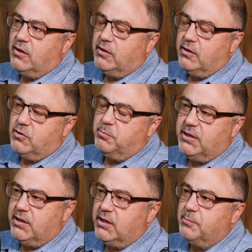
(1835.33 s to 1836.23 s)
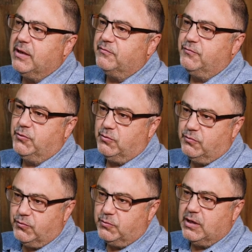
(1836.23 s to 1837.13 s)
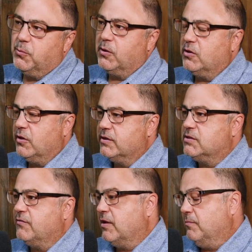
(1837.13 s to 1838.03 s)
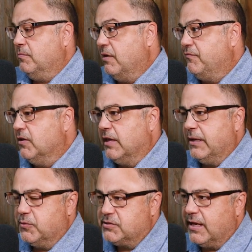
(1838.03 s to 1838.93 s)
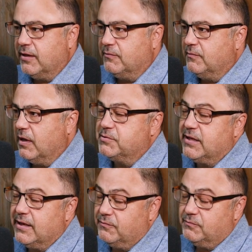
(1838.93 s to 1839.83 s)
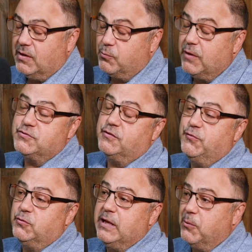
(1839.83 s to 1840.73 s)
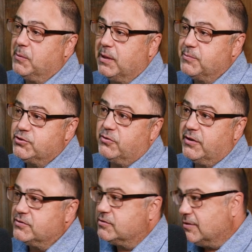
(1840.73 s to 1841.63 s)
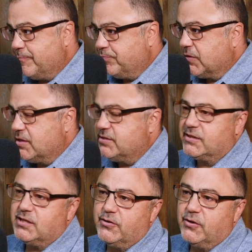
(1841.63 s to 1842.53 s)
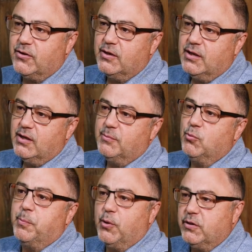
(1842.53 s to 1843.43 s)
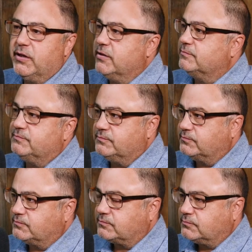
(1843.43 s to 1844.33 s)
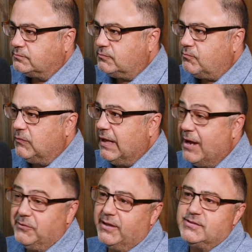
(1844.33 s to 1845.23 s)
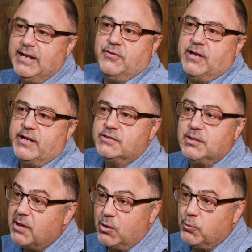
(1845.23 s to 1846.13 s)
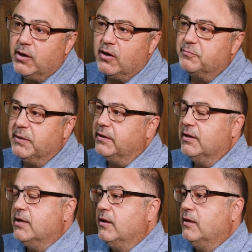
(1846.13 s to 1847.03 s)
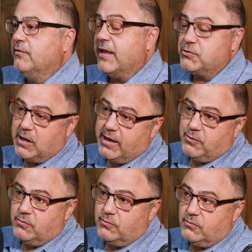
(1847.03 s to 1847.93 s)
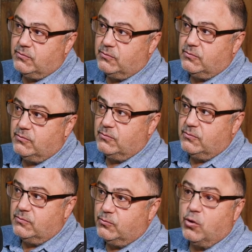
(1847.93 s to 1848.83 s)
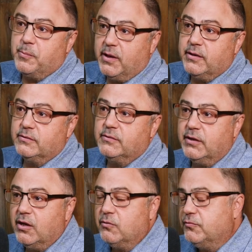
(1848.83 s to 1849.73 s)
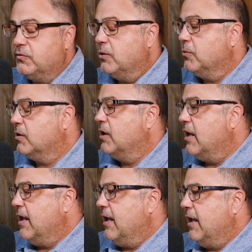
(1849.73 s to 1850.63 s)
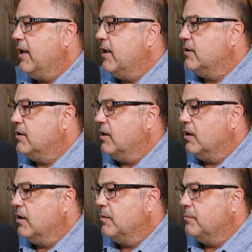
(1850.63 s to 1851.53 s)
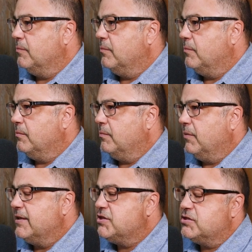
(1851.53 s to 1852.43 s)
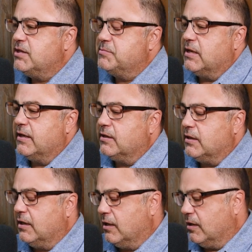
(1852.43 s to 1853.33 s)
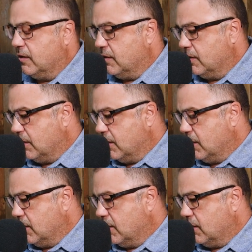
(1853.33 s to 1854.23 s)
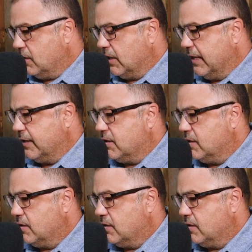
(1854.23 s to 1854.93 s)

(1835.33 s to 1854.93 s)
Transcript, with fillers: you know, the media about food, Food Network and all that stuff. I, I feel like we're saying, I'm saying, I'm referencing Food Network, but I'm sure there's six other more pertinent outlets now that I just am not aware of, but that's what I grew up on, you know, mm-hmm. Food Network. And, um, it just seems like, uh, like